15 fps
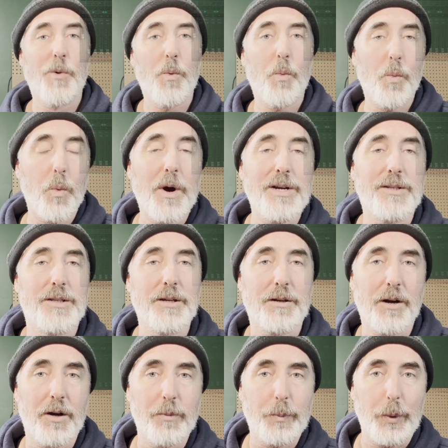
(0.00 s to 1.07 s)
was the
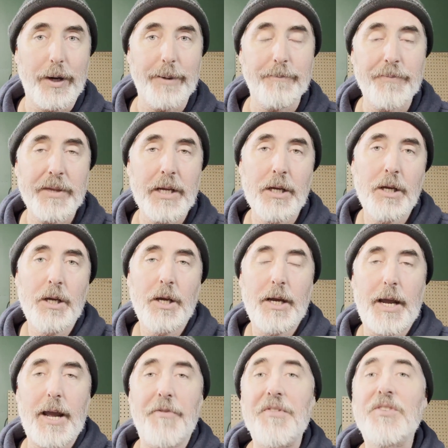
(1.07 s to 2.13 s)
culprit.
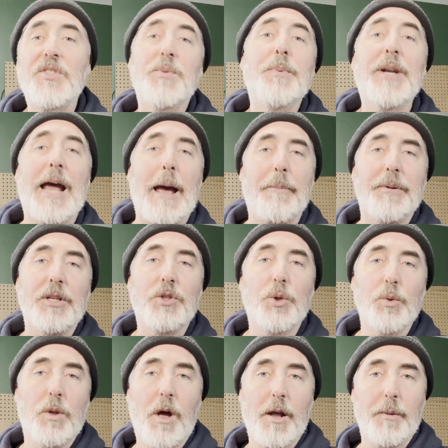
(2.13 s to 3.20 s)
And this has been happening
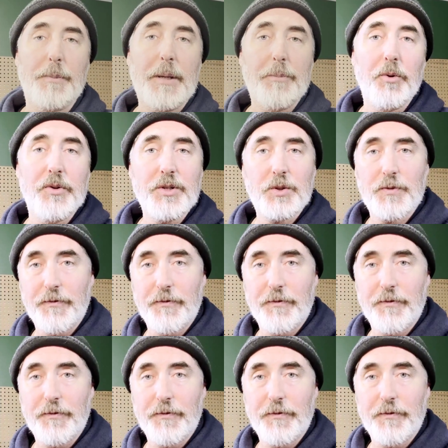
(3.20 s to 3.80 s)
to a lot of people. This